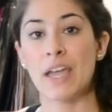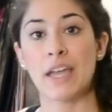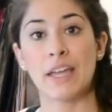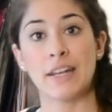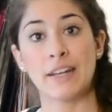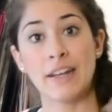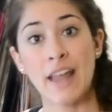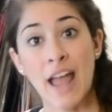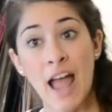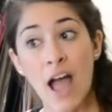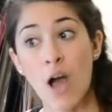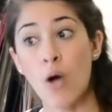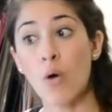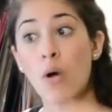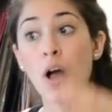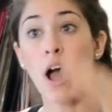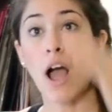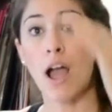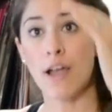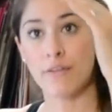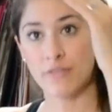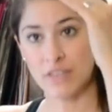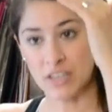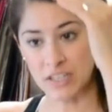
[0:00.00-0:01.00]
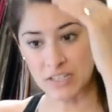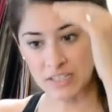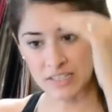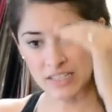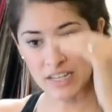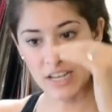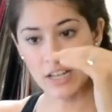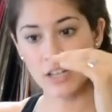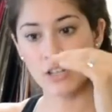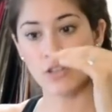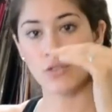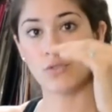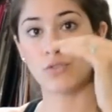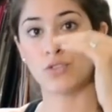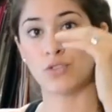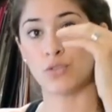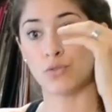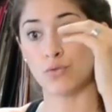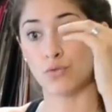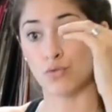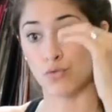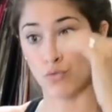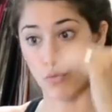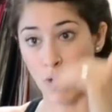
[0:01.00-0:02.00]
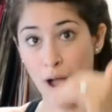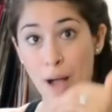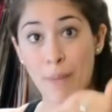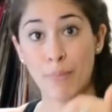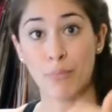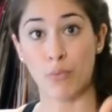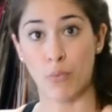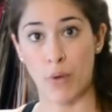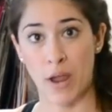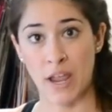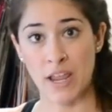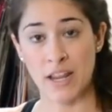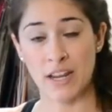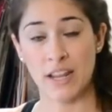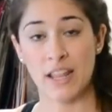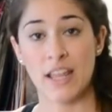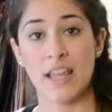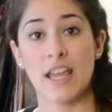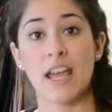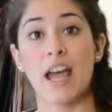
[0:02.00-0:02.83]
Now I've continued to drop weight,